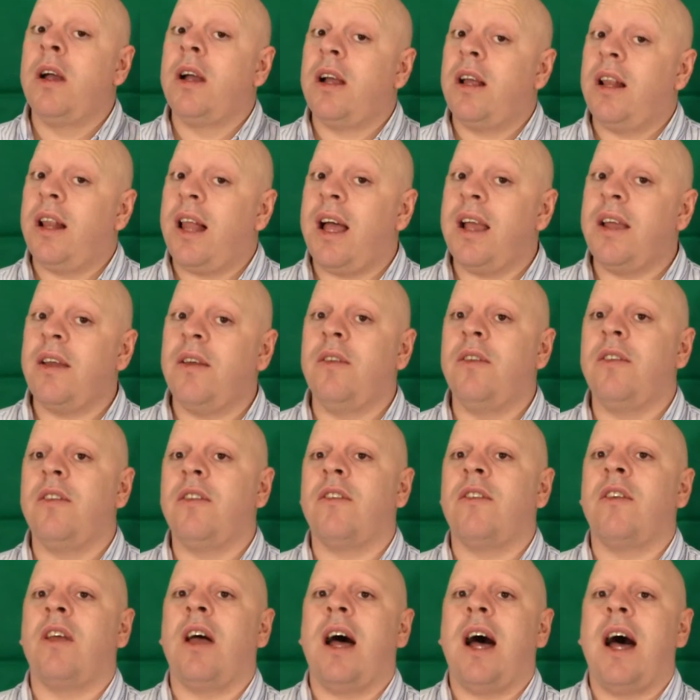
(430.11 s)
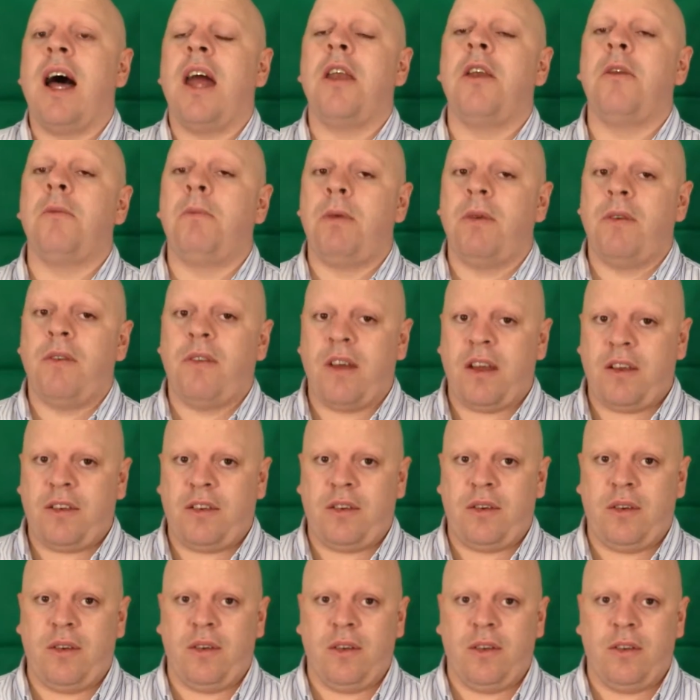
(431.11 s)
clients and
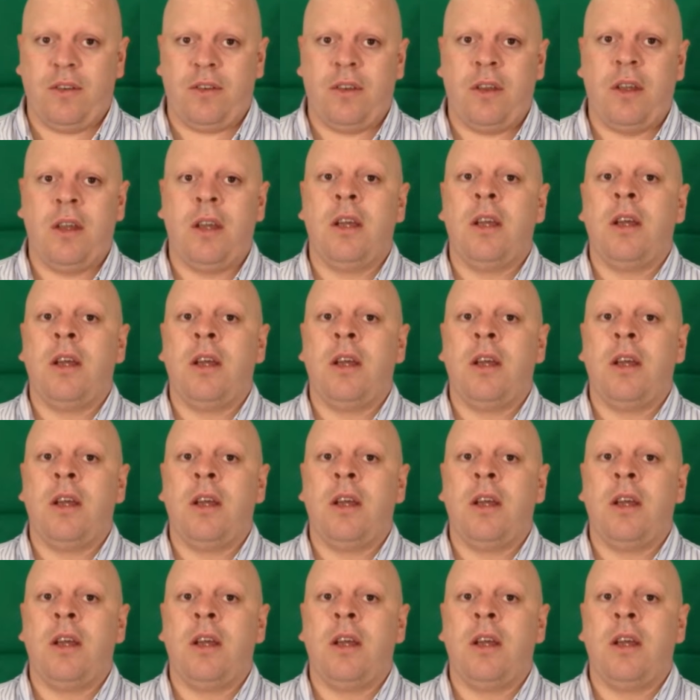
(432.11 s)
professionals.